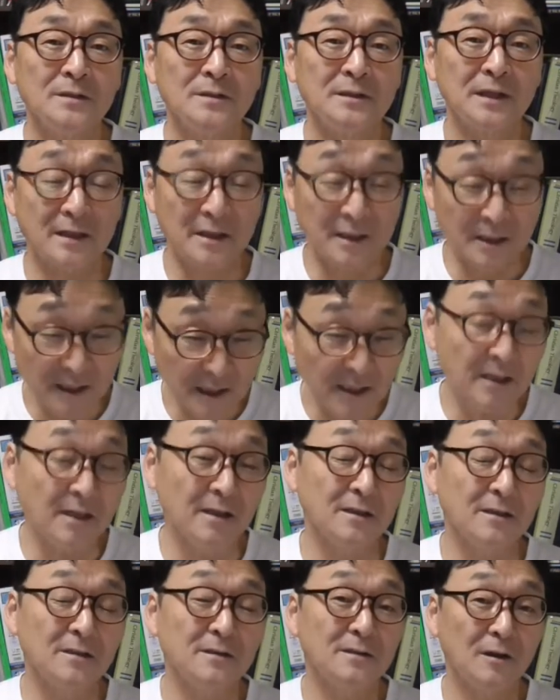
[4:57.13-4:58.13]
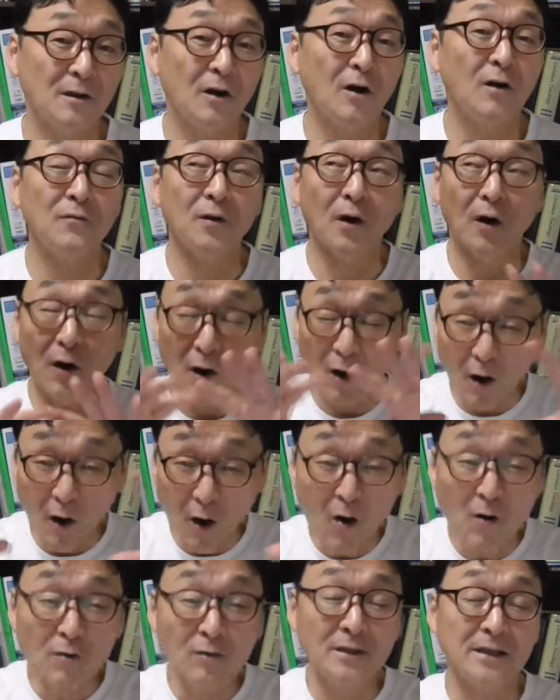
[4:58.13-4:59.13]
the king of
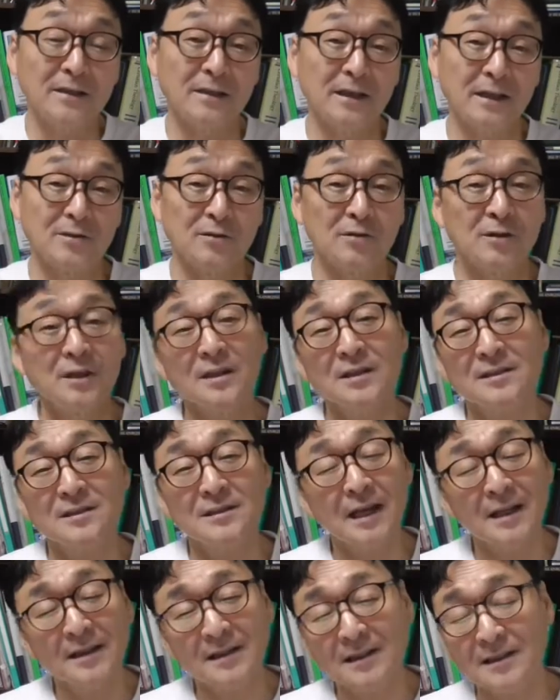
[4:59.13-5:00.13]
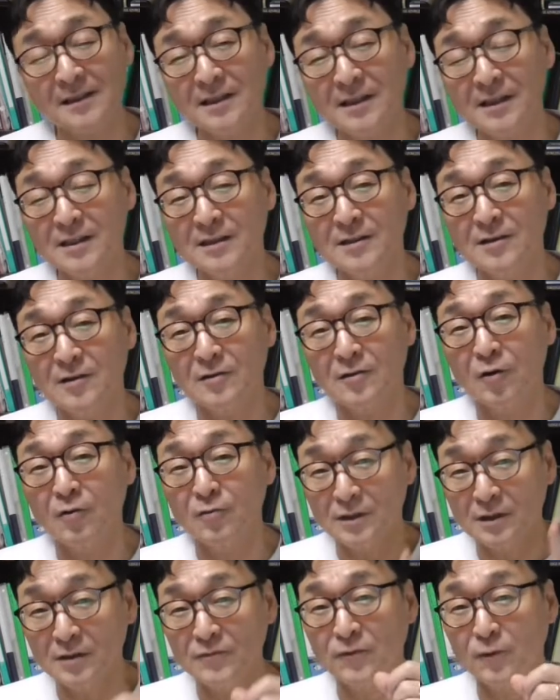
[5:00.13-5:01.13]
all the nation. He's not the king
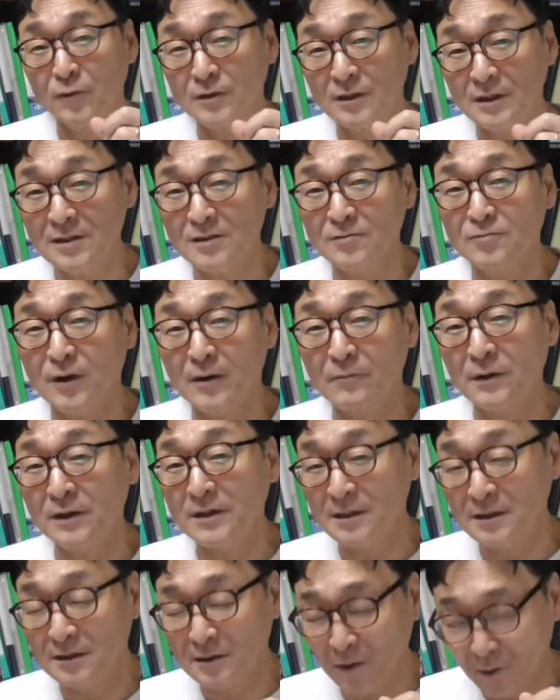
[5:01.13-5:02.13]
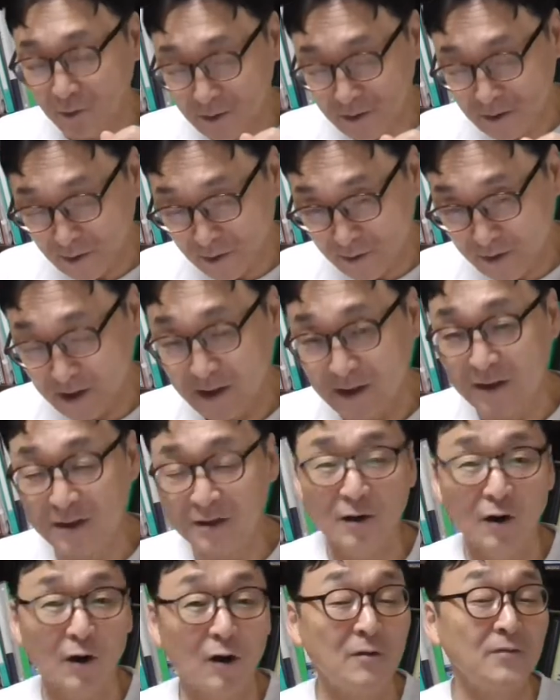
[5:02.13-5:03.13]
only for Israel, but he's also
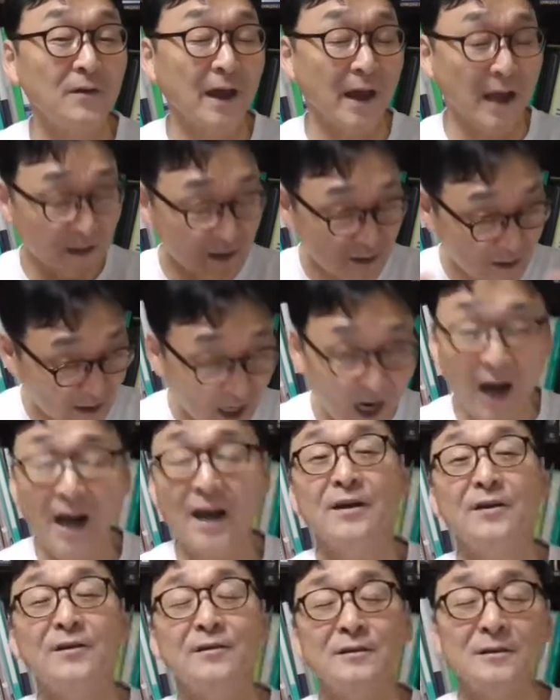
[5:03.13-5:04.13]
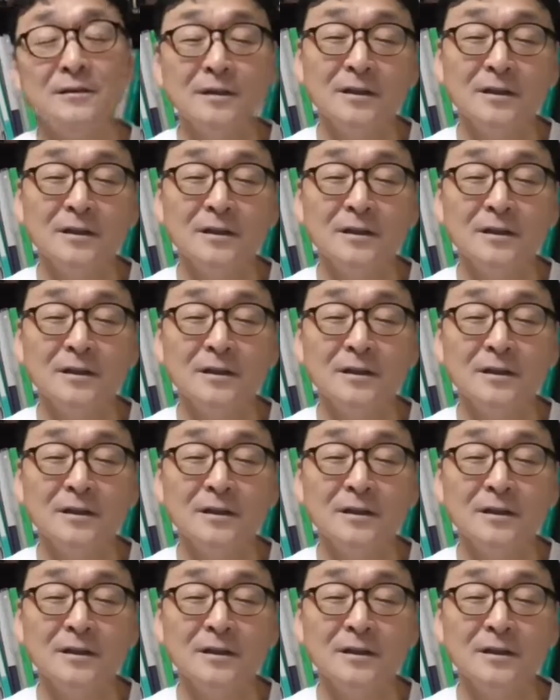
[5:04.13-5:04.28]
king of entire,